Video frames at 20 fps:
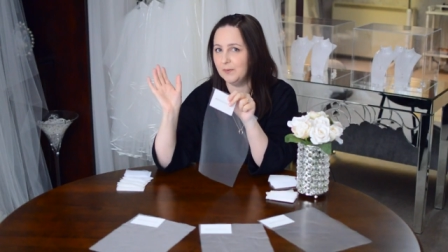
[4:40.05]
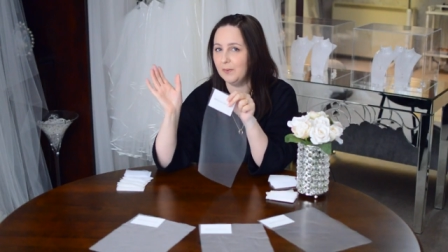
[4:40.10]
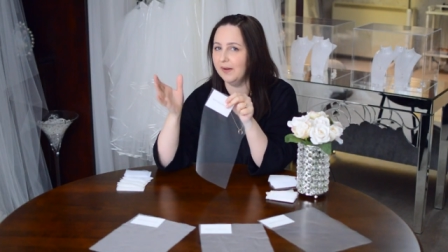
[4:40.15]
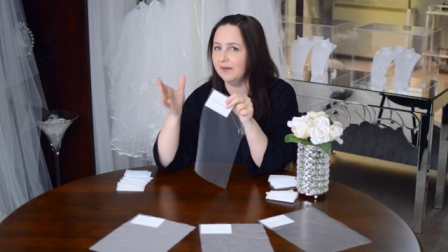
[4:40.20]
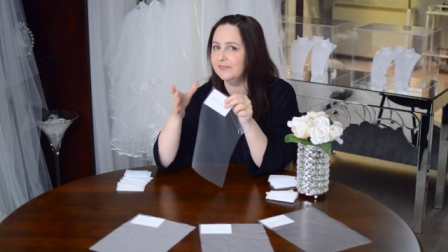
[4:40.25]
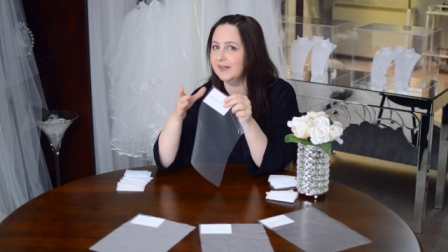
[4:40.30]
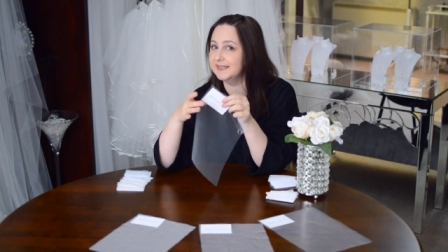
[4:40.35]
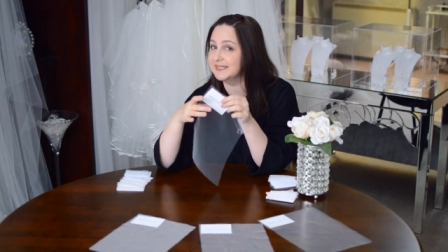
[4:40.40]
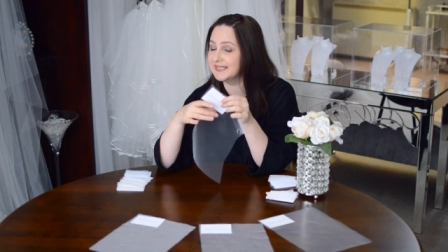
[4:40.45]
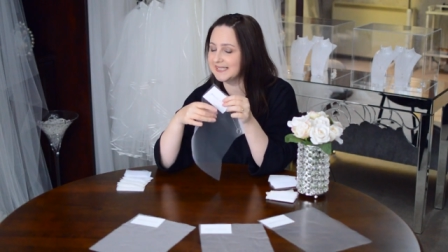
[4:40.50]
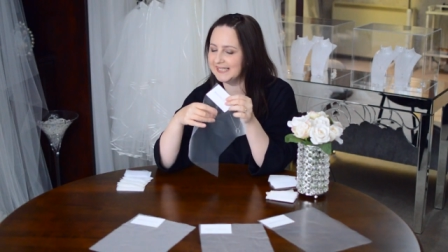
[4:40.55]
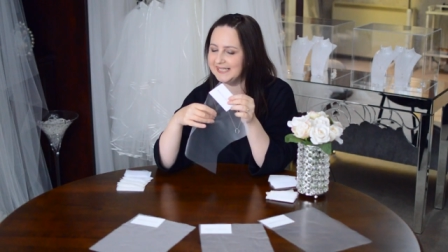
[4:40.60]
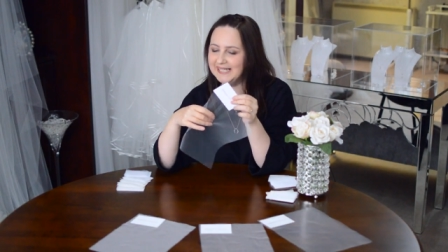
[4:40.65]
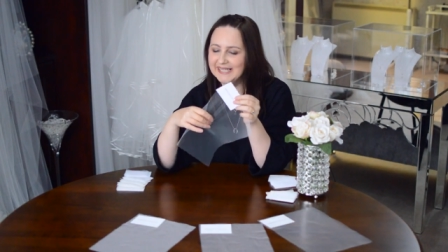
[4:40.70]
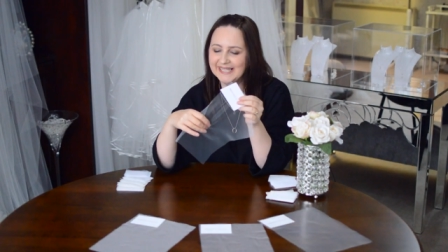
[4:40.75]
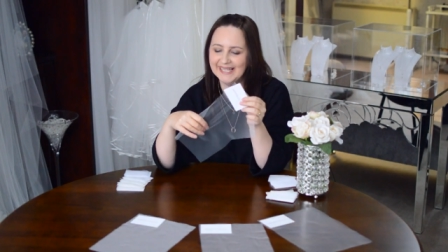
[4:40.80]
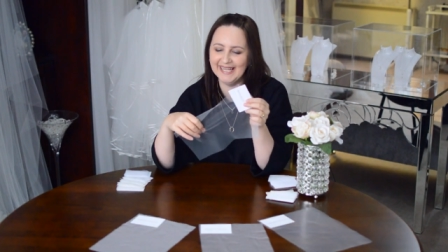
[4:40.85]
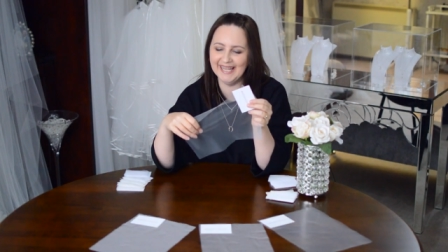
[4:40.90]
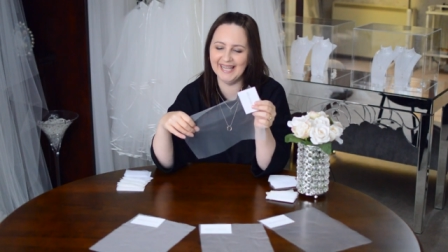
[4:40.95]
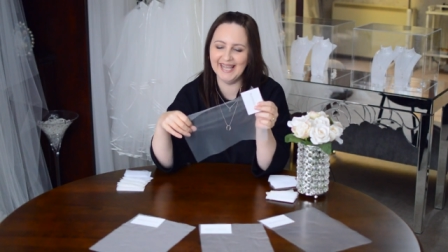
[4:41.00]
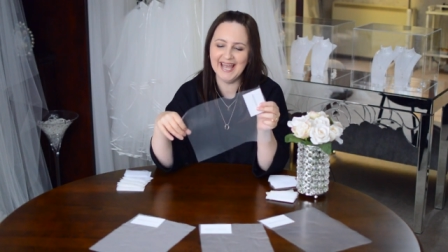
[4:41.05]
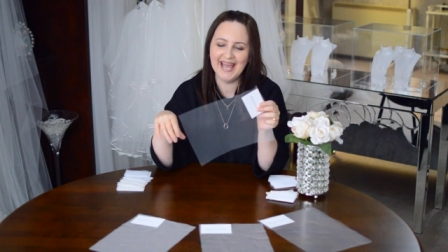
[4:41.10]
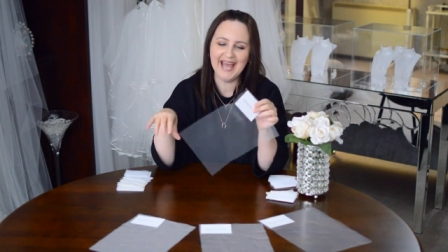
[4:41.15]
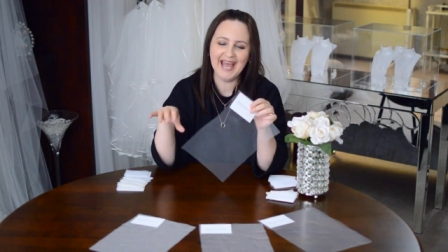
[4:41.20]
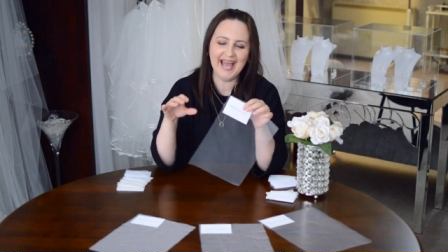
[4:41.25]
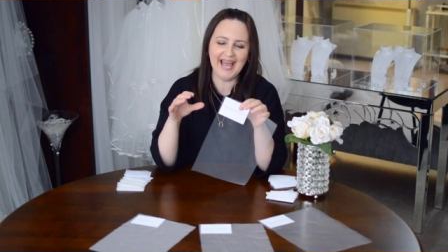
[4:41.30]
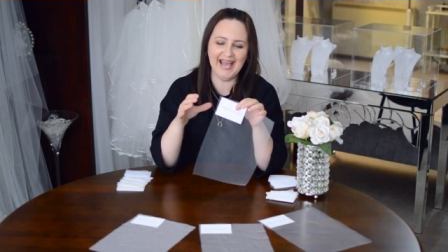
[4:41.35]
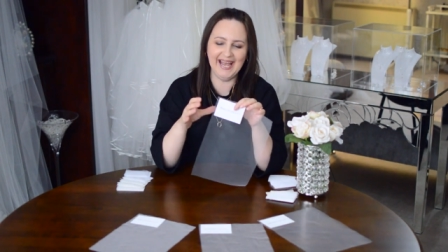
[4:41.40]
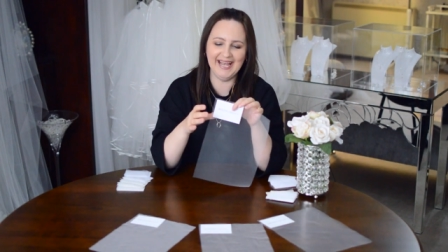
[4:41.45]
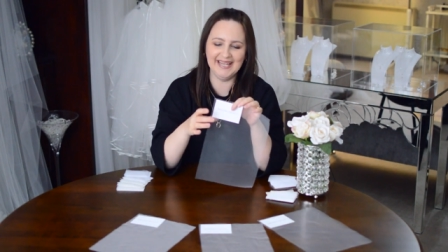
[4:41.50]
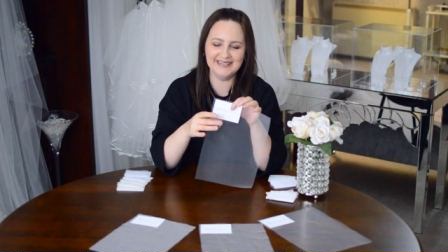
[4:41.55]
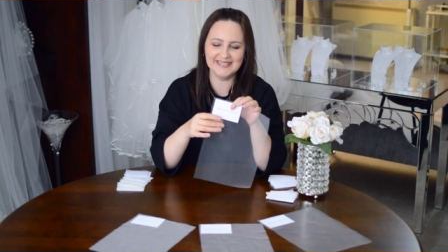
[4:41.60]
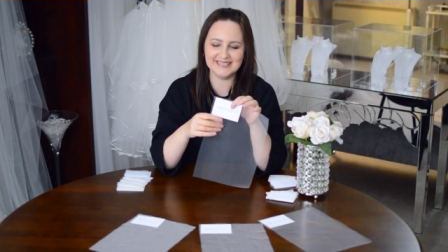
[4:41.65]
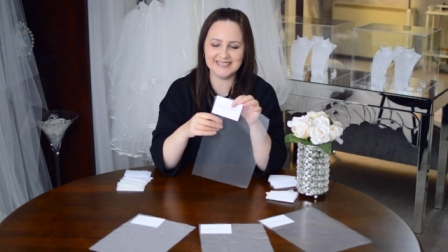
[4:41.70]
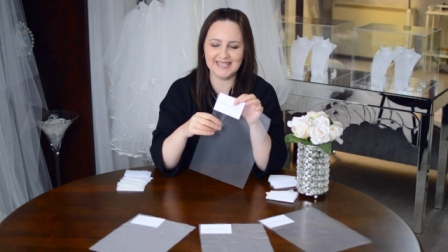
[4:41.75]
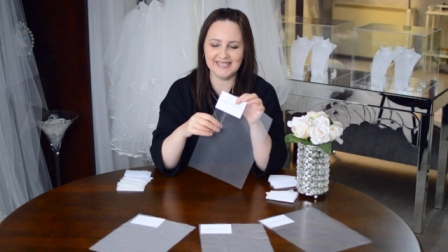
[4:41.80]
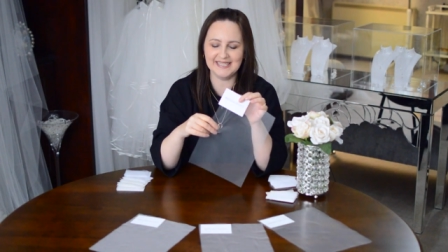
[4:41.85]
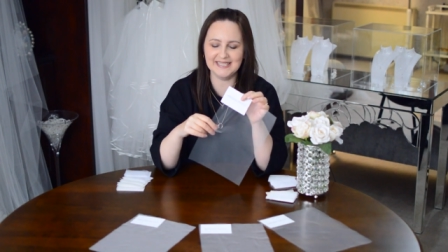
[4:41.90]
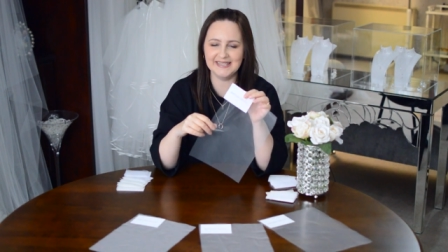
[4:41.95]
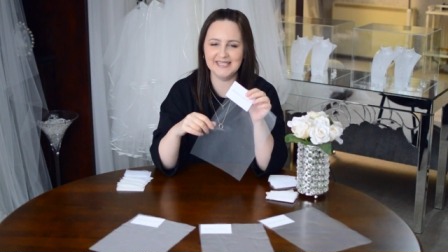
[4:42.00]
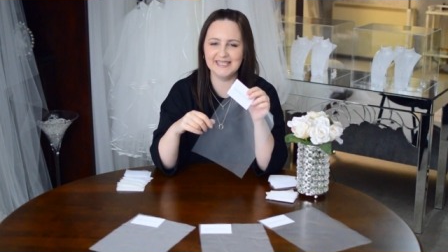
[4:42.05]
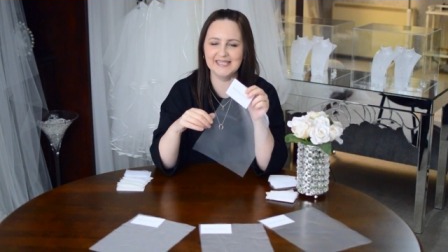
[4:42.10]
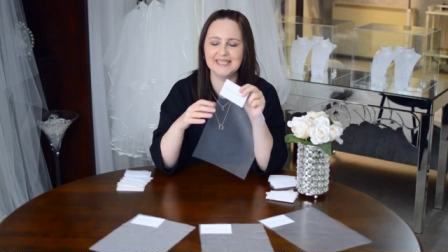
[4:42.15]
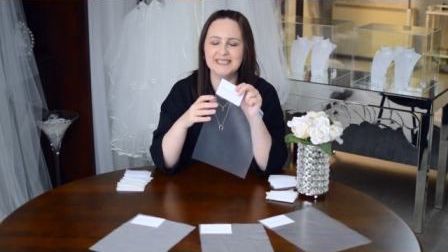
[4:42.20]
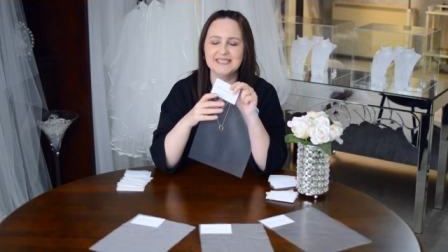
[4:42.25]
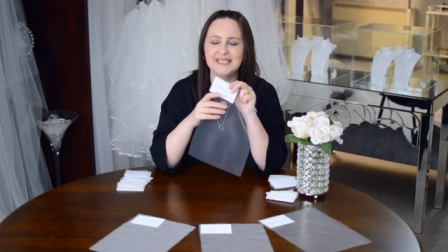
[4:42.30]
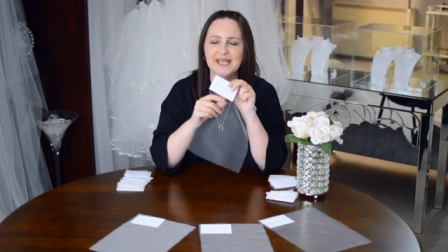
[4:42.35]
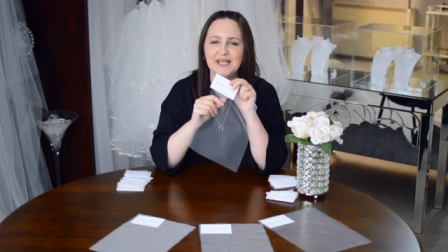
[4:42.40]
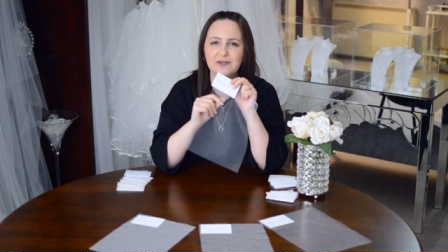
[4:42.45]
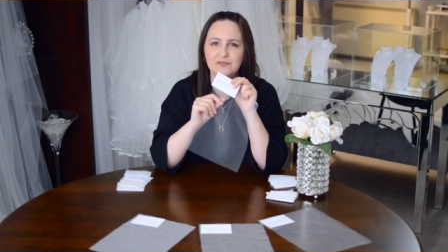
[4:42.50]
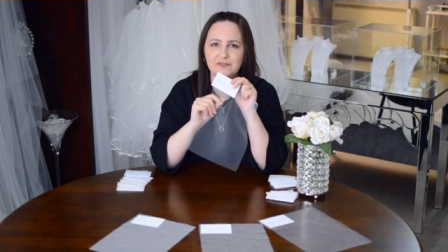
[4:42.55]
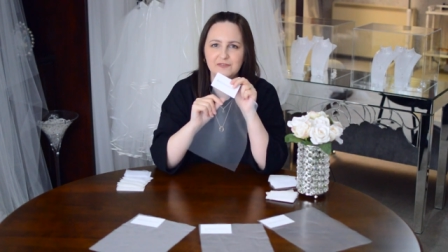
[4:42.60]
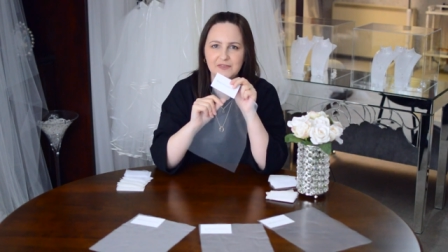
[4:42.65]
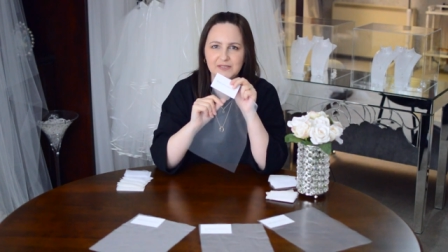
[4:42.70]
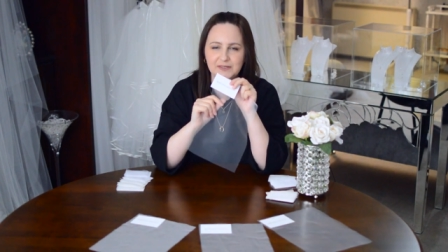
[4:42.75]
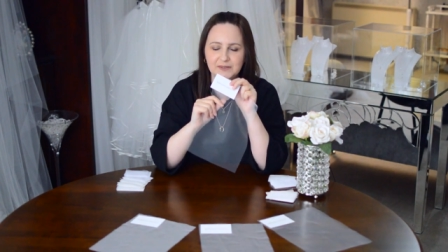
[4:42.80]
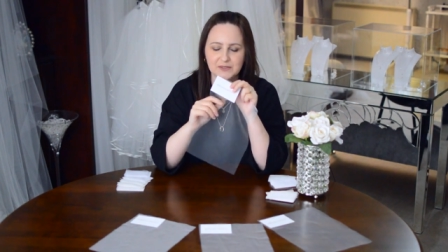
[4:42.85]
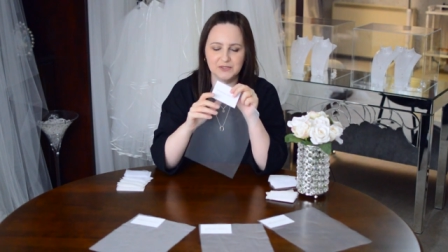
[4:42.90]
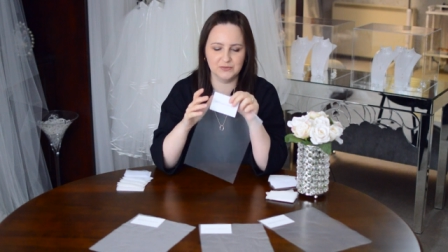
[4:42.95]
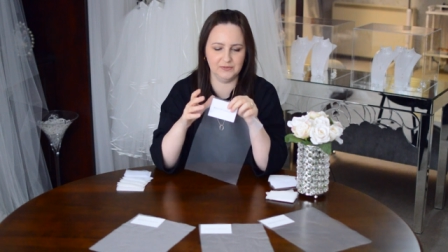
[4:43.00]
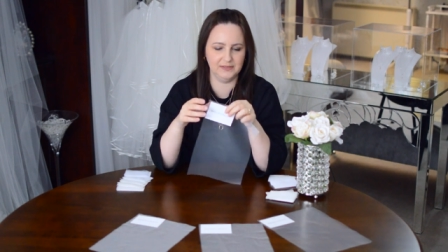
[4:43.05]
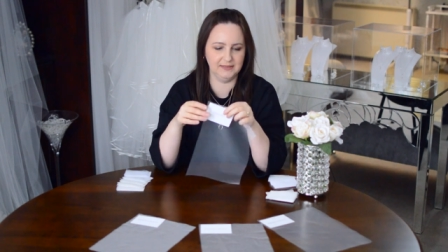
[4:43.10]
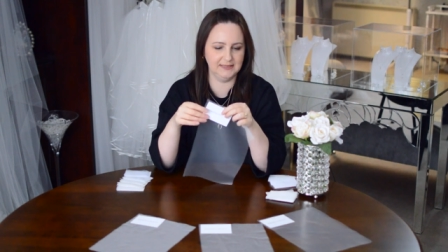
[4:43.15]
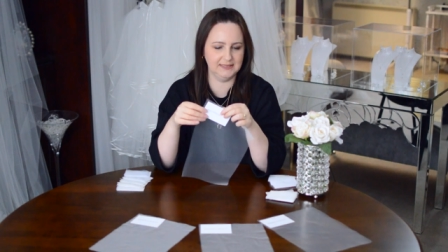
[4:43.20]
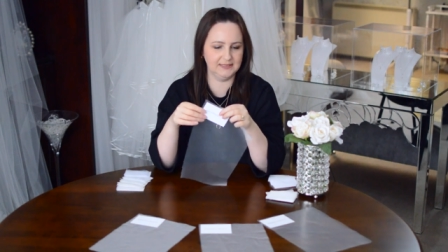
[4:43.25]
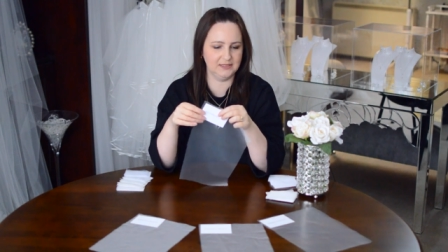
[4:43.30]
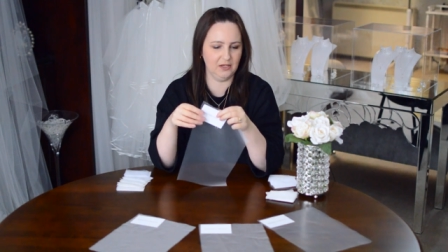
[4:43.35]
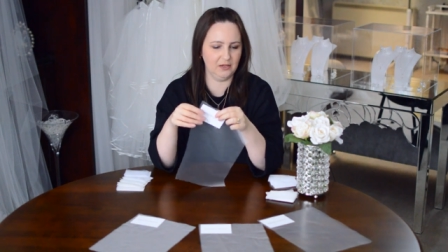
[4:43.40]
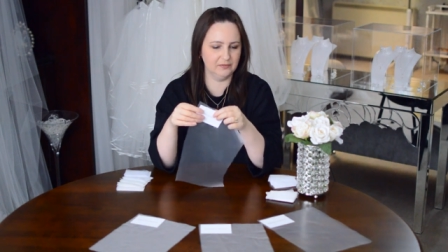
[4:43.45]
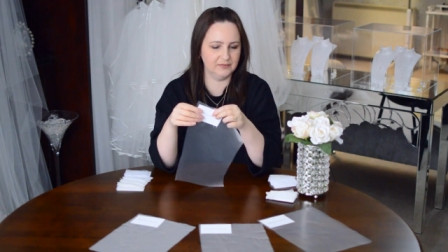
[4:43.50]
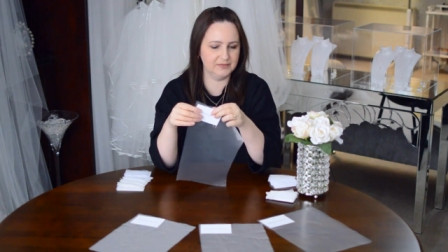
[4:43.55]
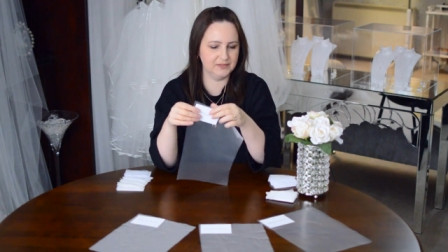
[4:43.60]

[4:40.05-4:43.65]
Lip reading: quite fancy. And the second thing is that it feels really soft.